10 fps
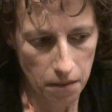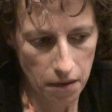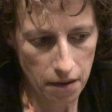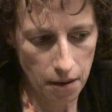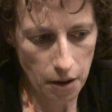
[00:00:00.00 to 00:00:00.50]

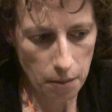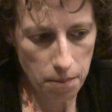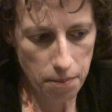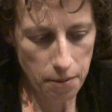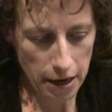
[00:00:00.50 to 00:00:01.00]

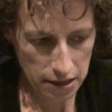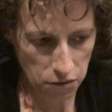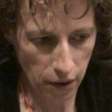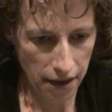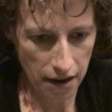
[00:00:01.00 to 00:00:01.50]
the
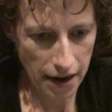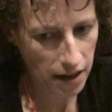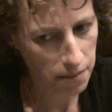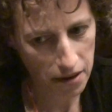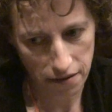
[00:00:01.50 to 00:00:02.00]
best way that I
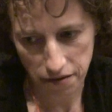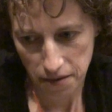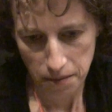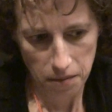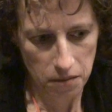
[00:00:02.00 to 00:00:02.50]
can be of
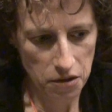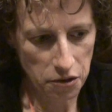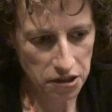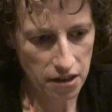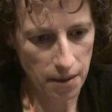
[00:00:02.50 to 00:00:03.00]

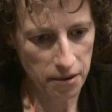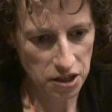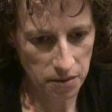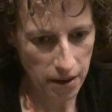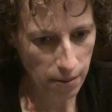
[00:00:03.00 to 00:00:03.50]
use to them
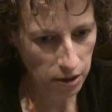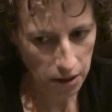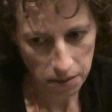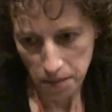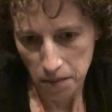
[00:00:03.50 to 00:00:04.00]
is to be able
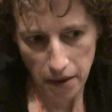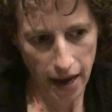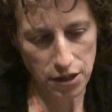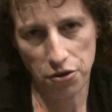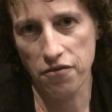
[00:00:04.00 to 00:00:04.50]
to
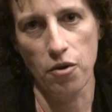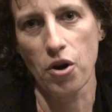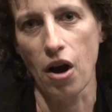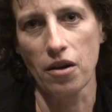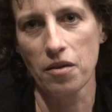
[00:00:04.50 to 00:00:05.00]
answer the phone
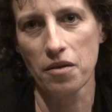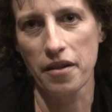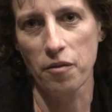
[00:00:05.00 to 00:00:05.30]
call.